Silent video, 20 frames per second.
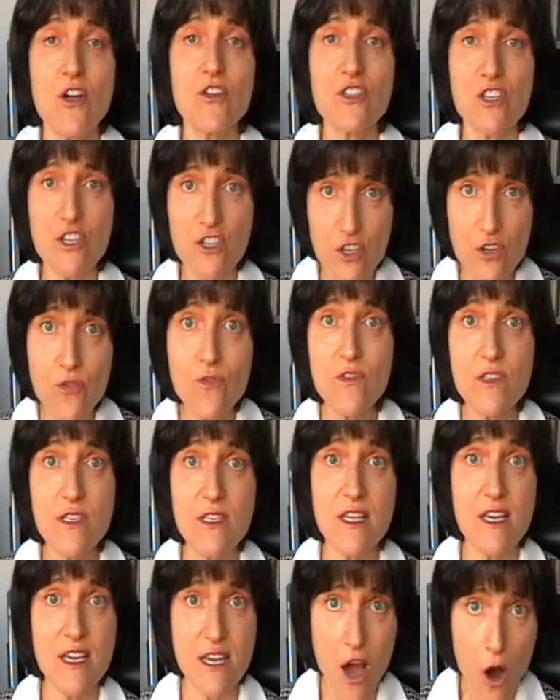to use
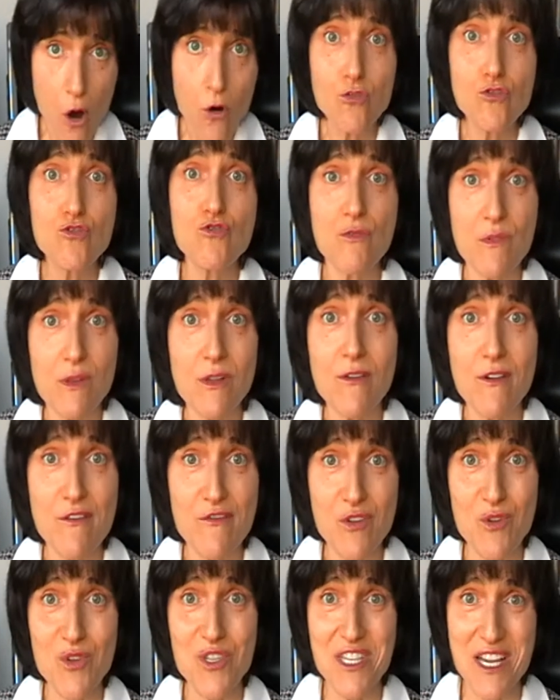the old ruler of
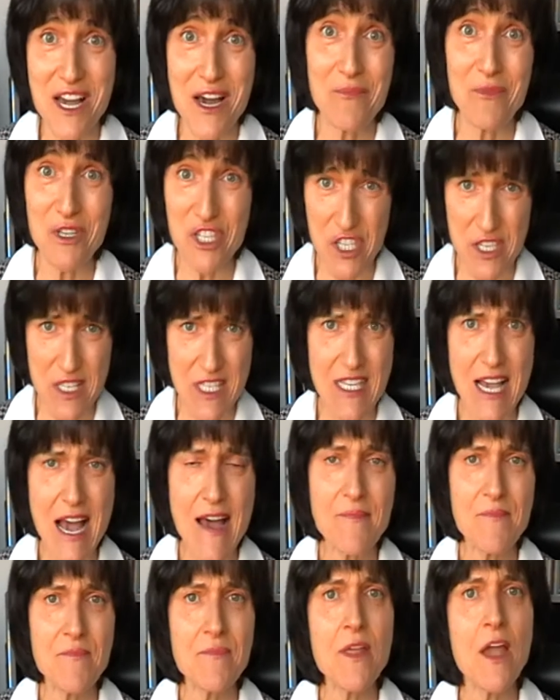your sign, which is
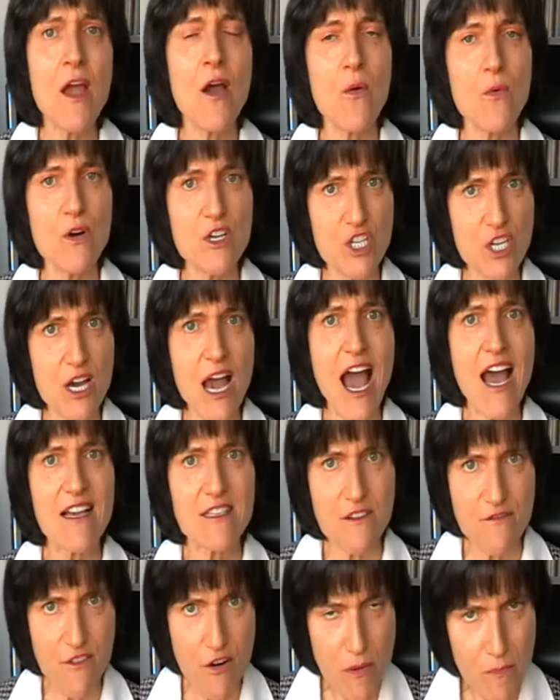Saturn, which has
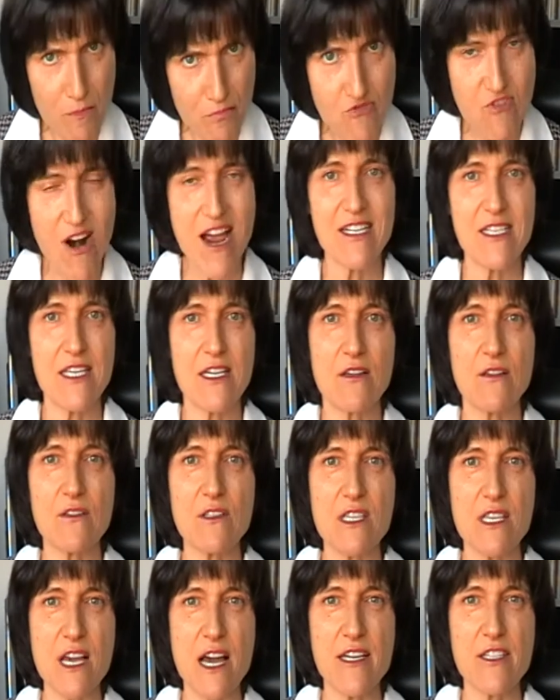a very practical
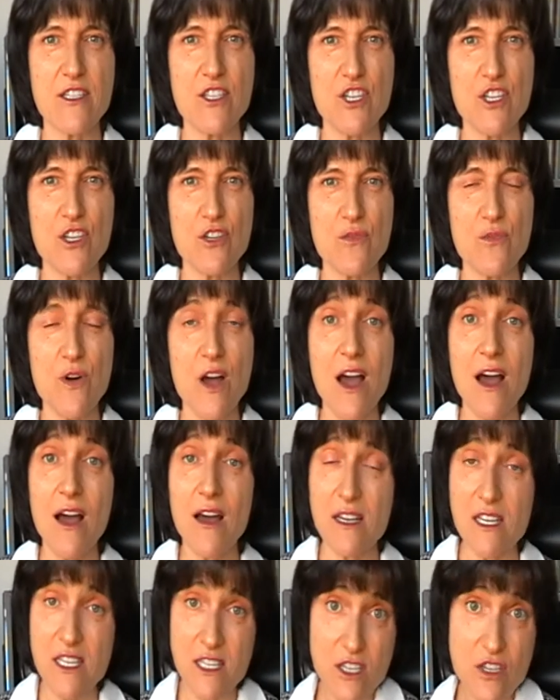side to you
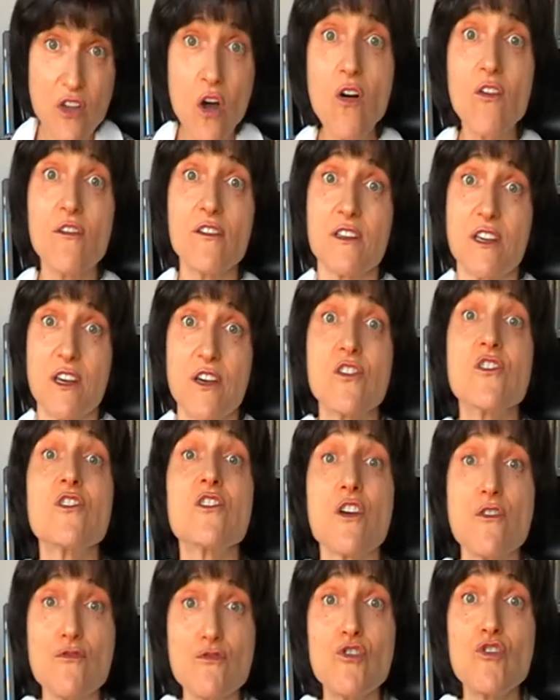and is not
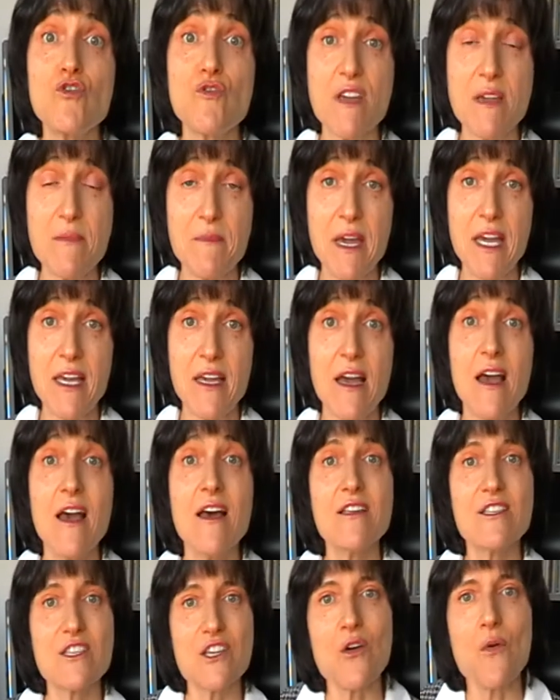so dreamy.
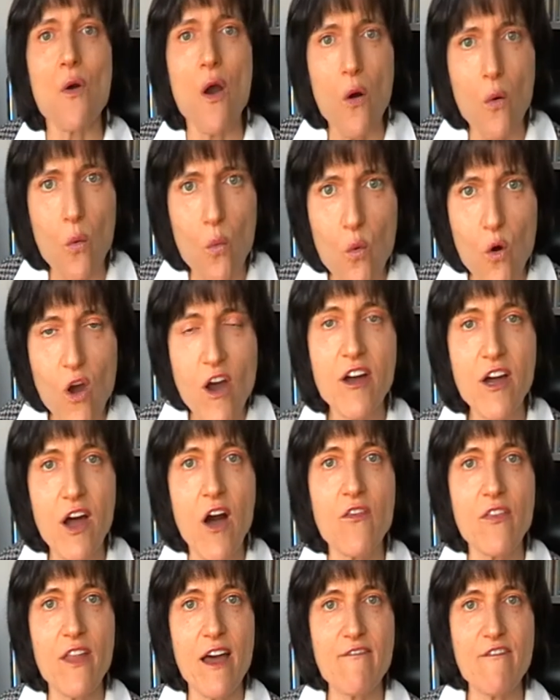So work
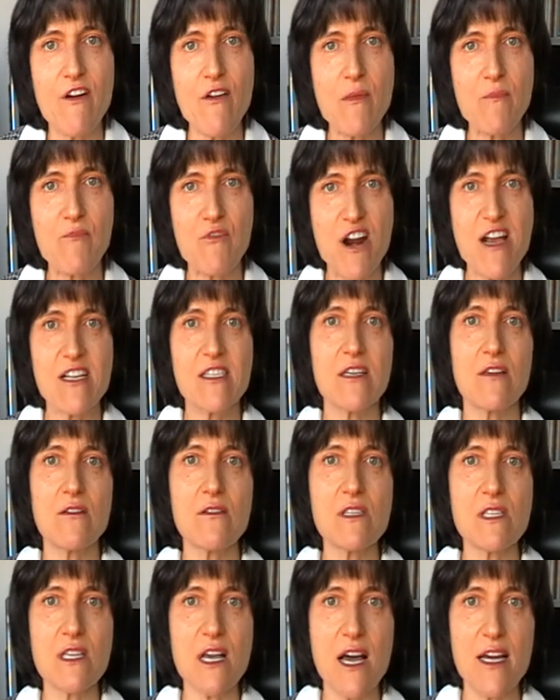on that very practical
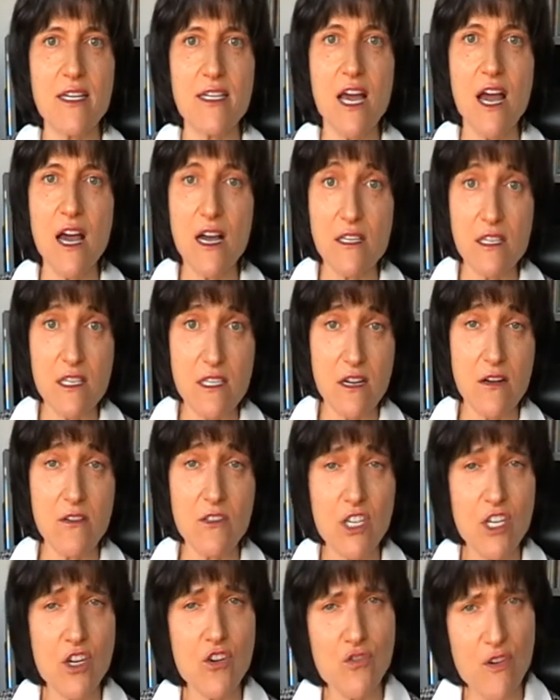side and start
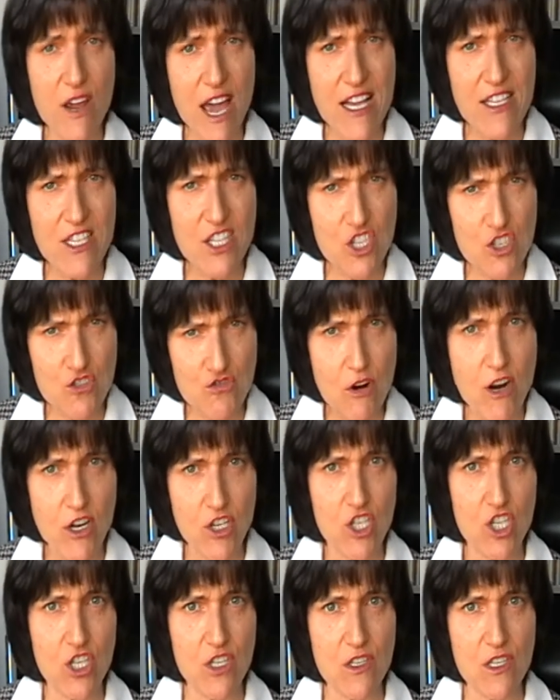to create
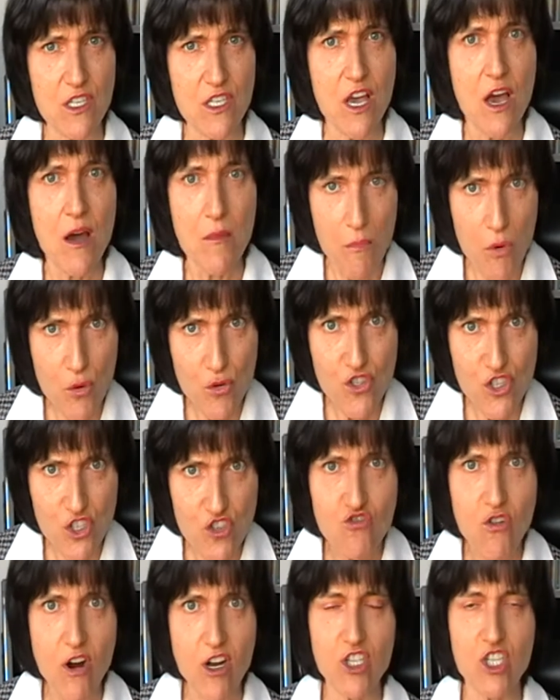structures, more
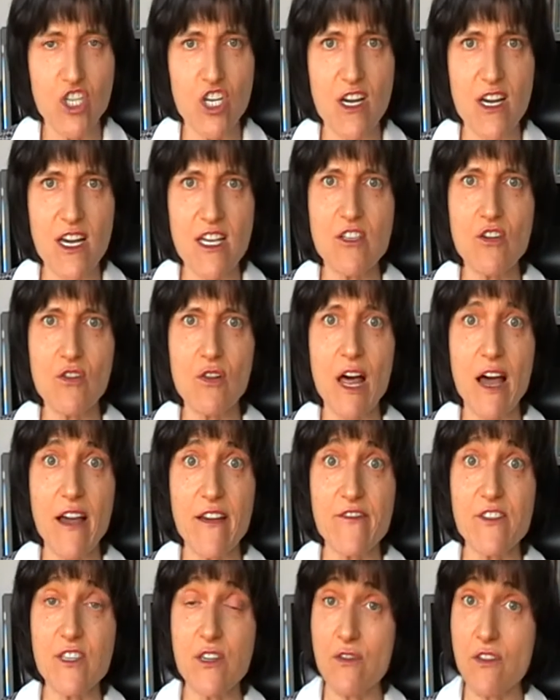structure in your
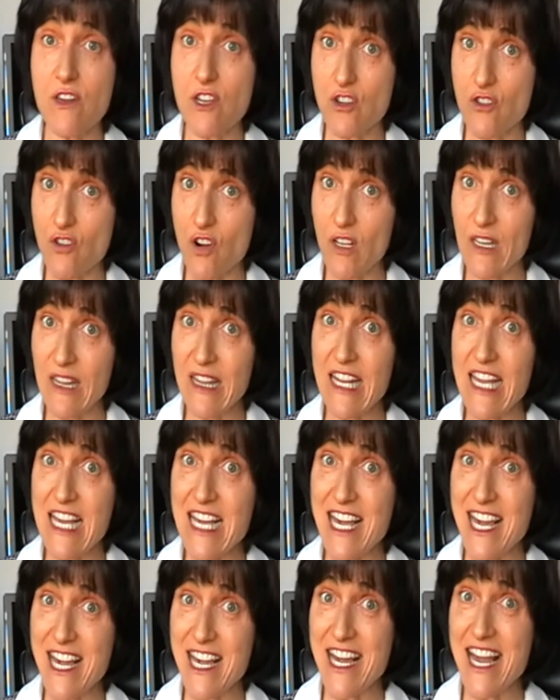life, so that you're not
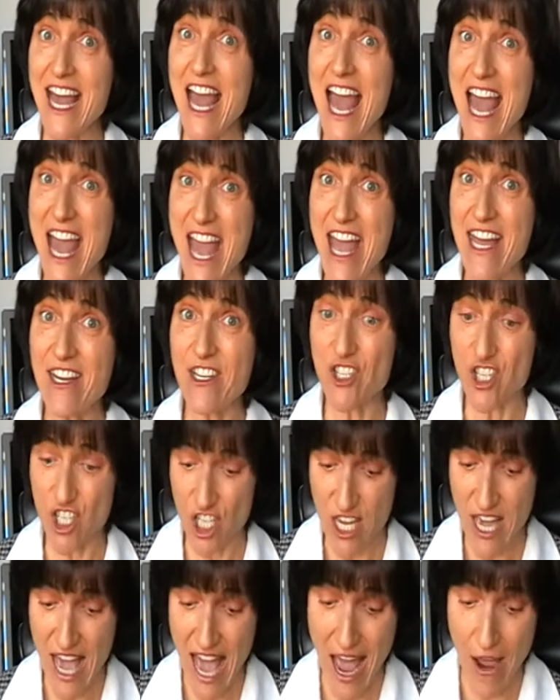leaking
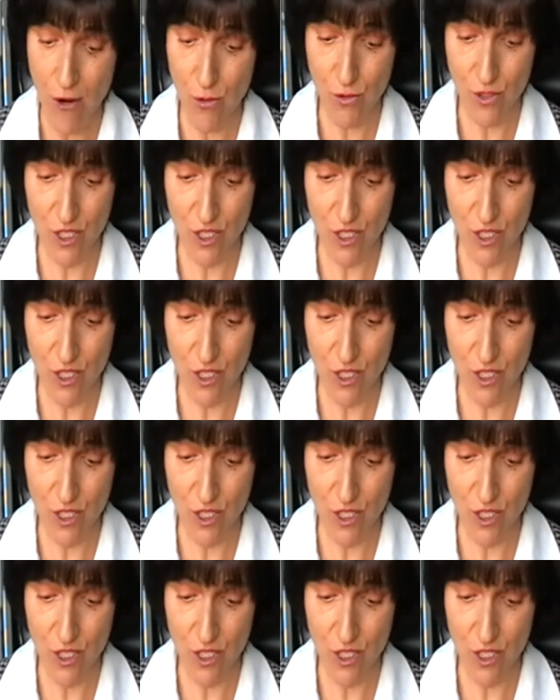energy out.